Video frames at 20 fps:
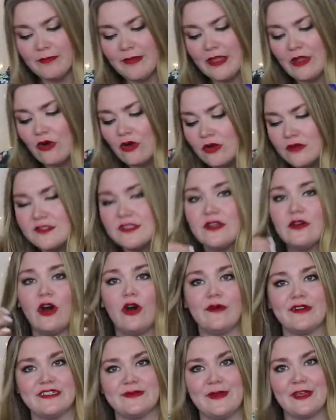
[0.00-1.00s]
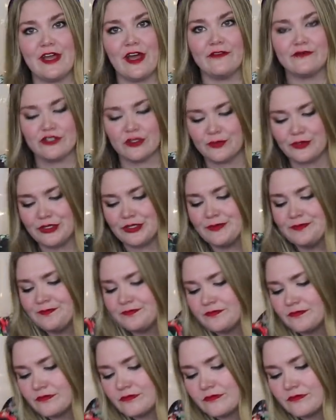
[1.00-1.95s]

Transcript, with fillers: My goal to always be comfortable,